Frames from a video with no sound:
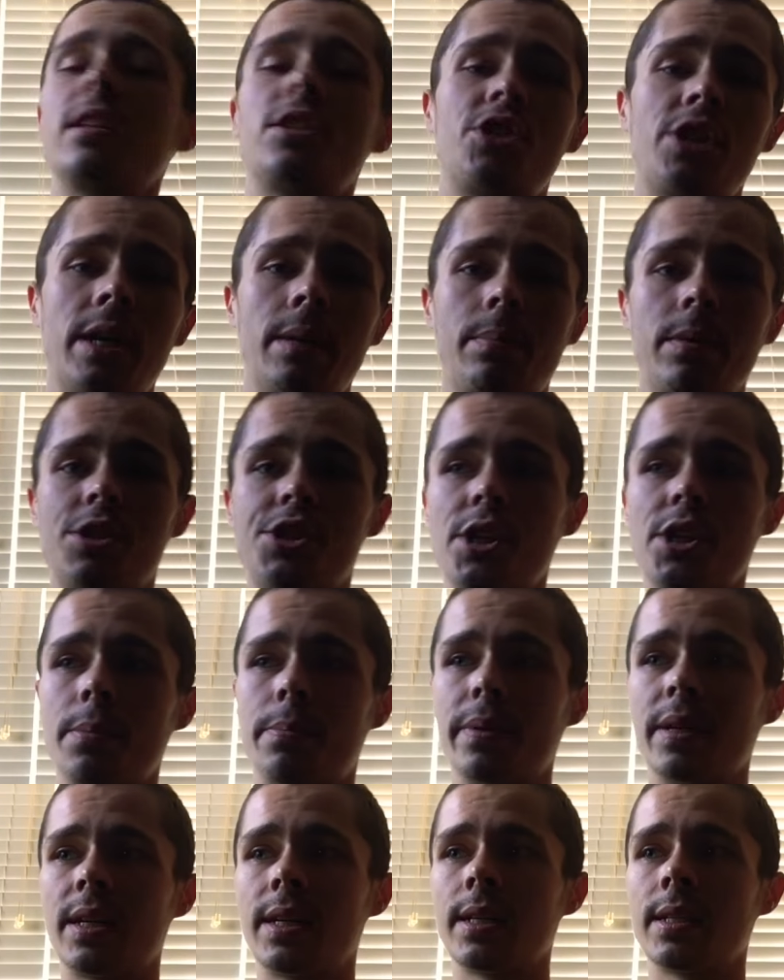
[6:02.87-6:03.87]
the
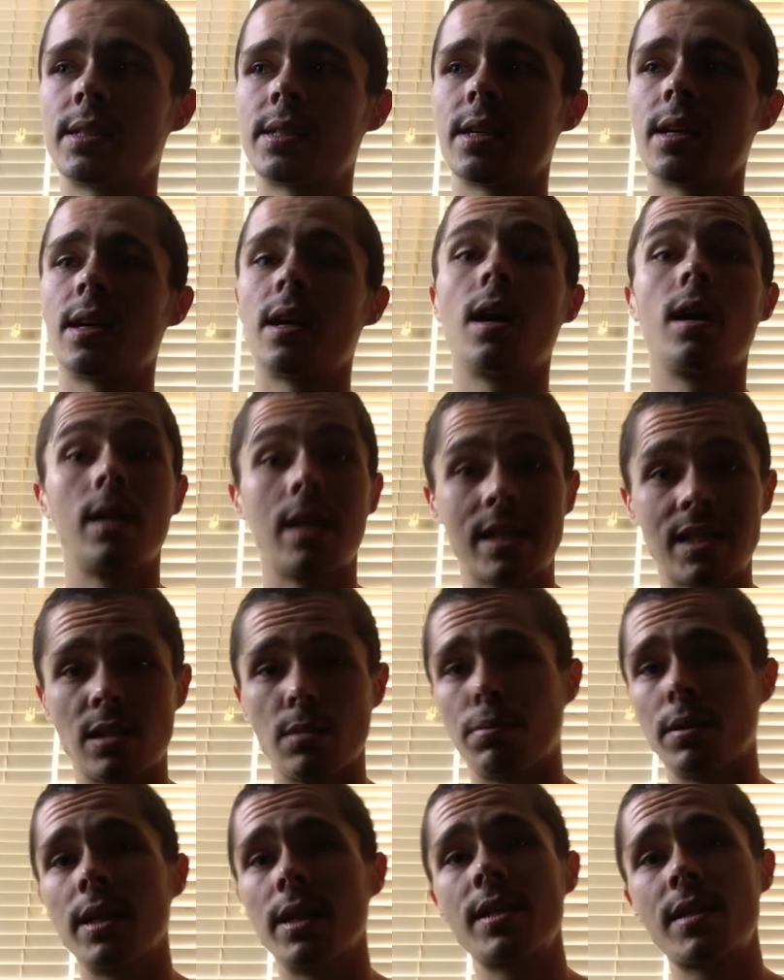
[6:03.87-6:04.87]
championship against Alexa
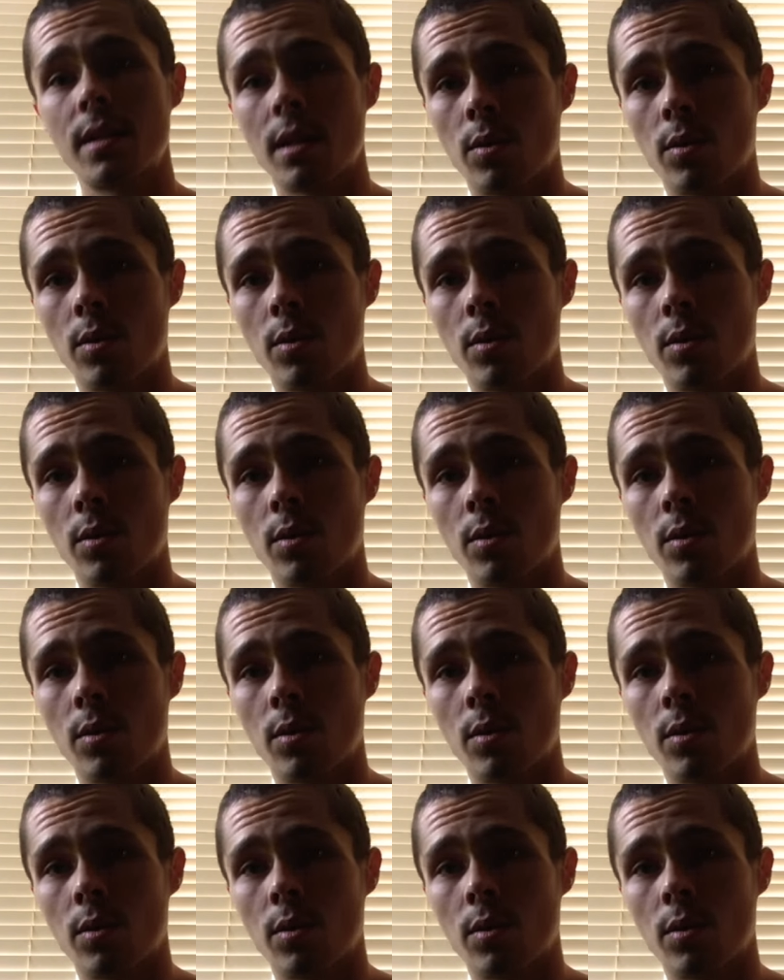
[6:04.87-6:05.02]
Bliss